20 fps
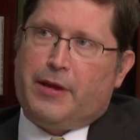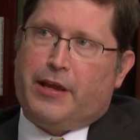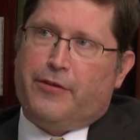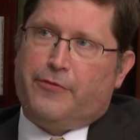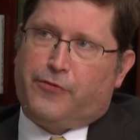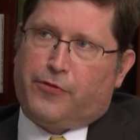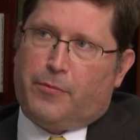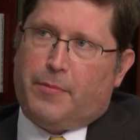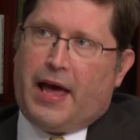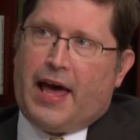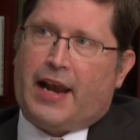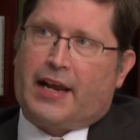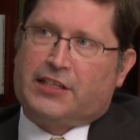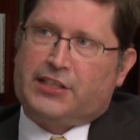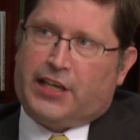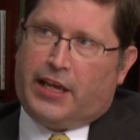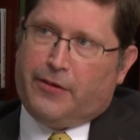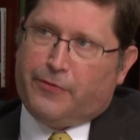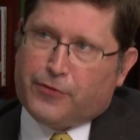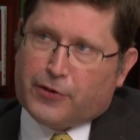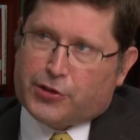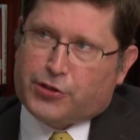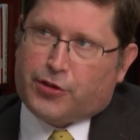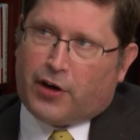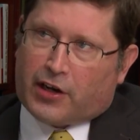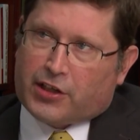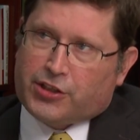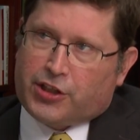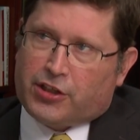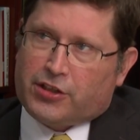informatics
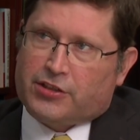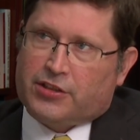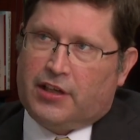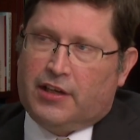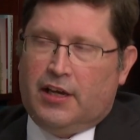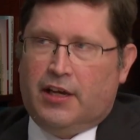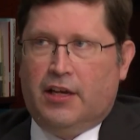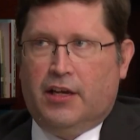infrastructures.